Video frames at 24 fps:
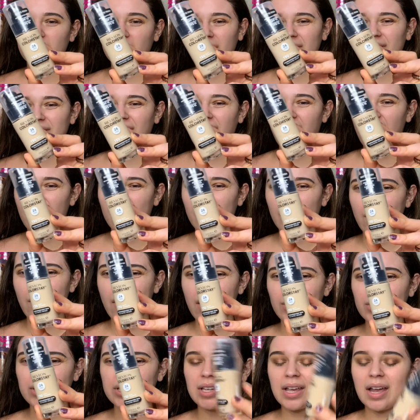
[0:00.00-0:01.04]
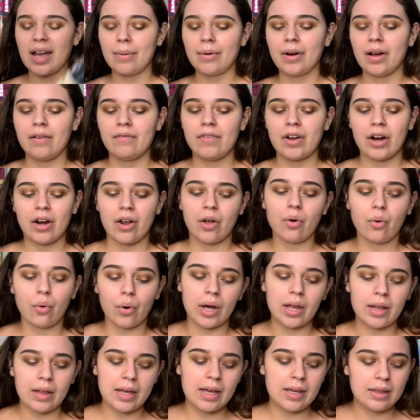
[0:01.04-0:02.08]
combo, I would say. I'm not very
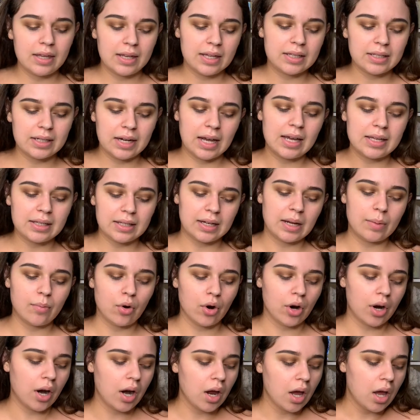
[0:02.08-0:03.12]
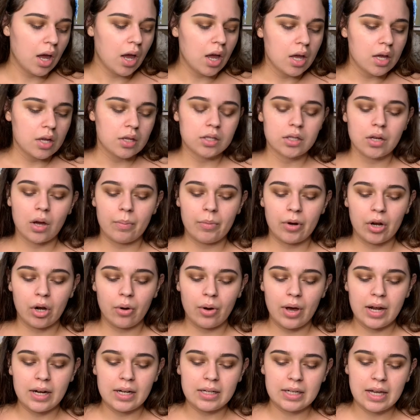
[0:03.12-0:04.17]
oily these days anymore. So I'm going to go
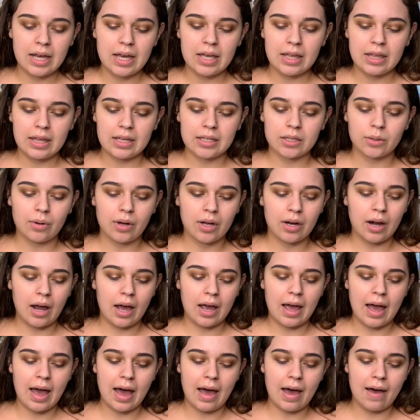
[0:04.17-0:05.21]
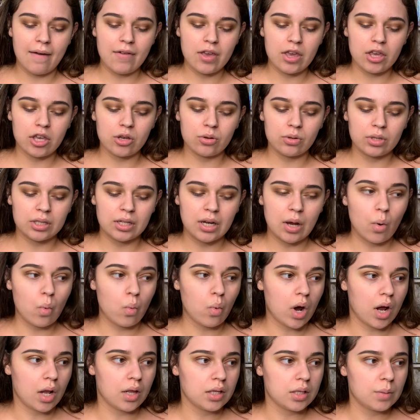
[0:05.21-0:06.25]
ahead and take this one. I have used it
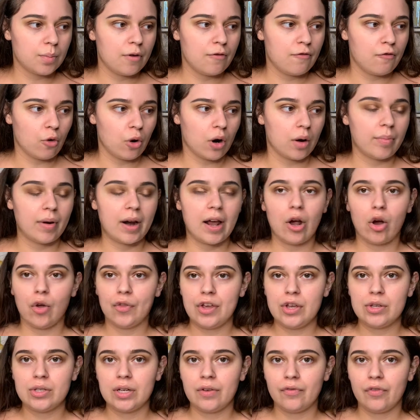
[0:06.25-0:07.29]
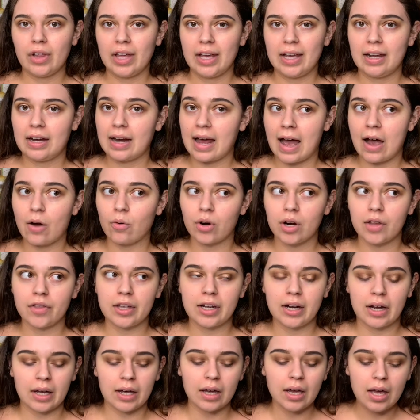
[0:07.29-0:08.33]
once before, but I only used it for like an hour, and then
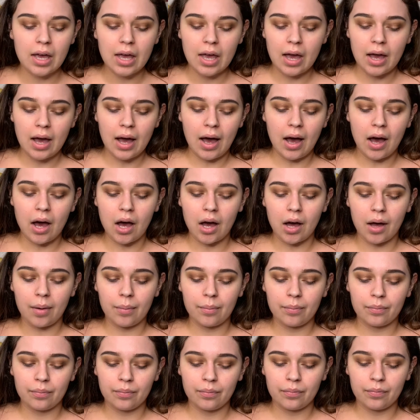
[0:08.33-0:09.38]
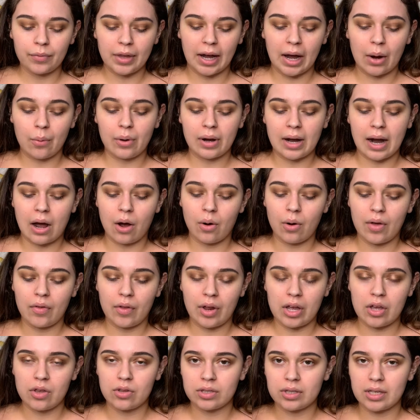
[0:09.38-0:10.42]
I went out and then
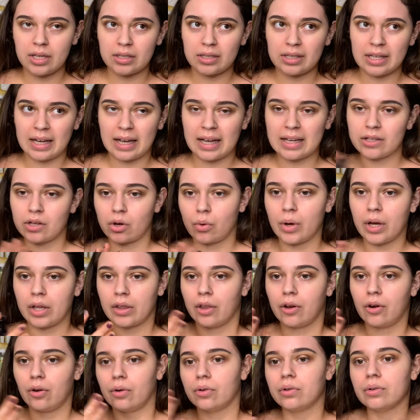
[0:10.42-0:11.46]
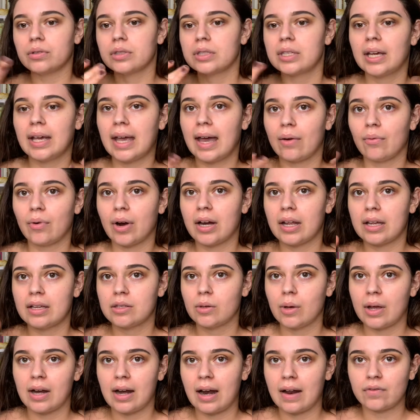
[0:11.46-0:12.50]
I used this like as a quick little to get ready,
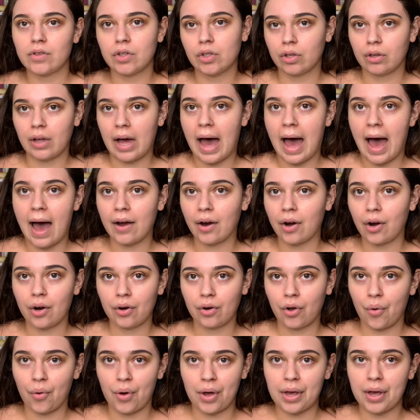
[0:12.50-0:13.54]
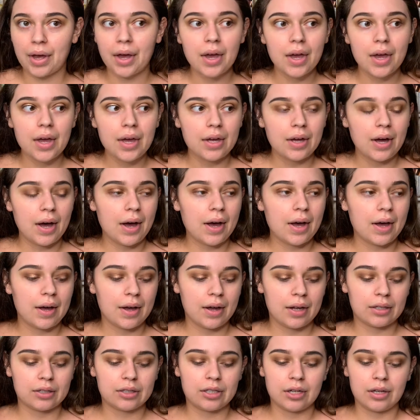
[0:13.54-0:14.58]
so I didn't have to look haggard going
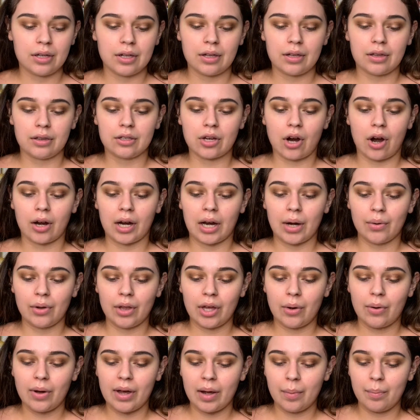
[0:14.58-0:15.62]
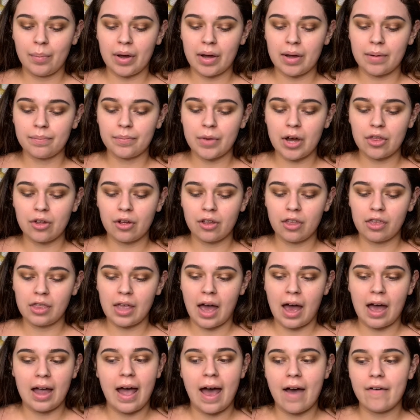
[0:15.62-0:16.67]
to Target really quick. But other than
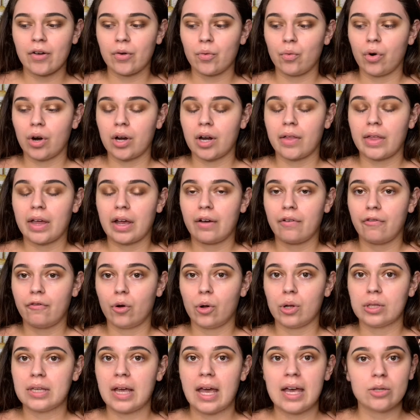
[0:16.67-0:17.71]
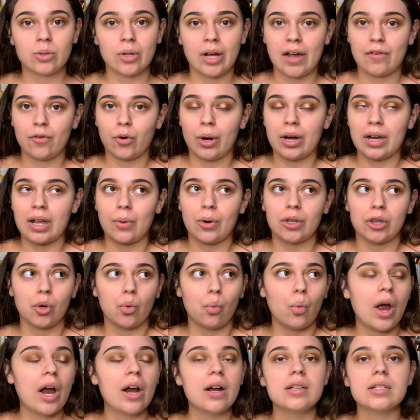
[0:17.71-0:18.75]
that, I haven't worn it like a full day, so I have no idea what the
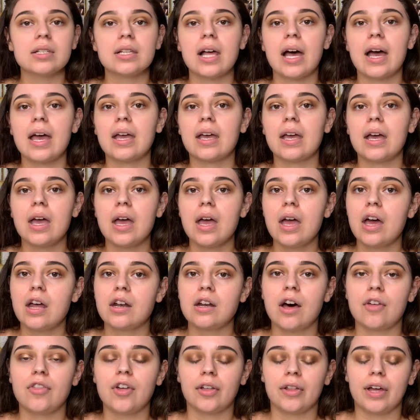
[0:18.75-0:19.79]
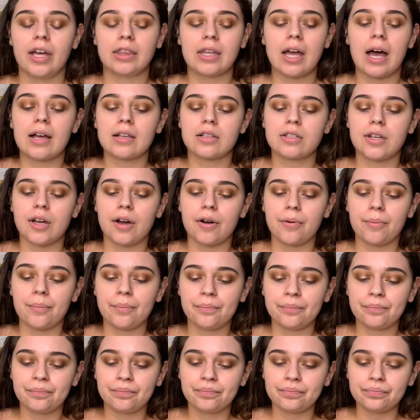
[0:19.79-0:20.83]
wear is like, nothing like that. So
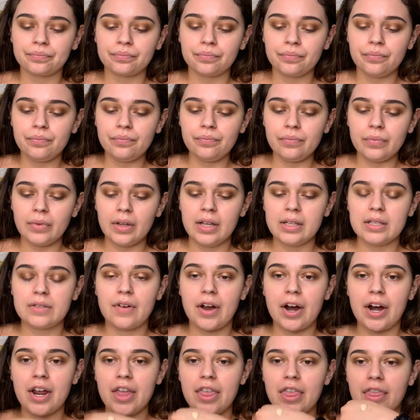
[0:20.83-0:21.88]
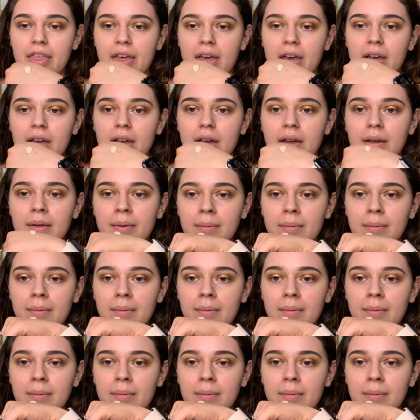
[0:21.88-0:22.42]
it's very thick.